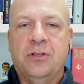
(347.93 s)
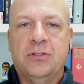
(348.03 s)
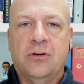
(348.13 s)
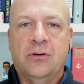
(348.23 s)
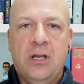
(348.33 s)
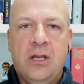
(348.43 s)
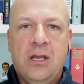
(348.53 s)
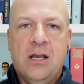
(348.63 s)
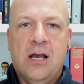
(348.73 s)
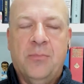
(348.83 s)
So,
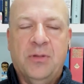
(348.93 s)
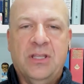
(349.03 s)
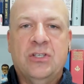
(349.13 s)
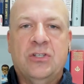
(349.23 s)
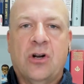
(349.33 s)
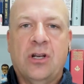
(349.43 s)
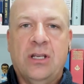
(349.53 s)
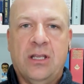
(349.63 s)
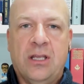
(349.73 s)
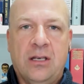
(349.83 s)
but this is starting
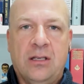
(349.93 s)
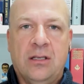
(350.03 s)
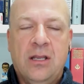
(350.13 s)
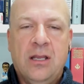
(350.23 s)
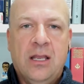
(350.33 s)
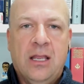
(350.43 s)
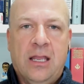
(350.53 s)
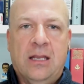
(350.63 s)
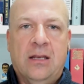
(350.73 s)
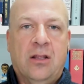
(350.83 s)
to hit
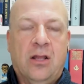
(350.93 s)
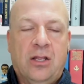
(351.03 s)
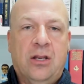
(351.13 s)
in,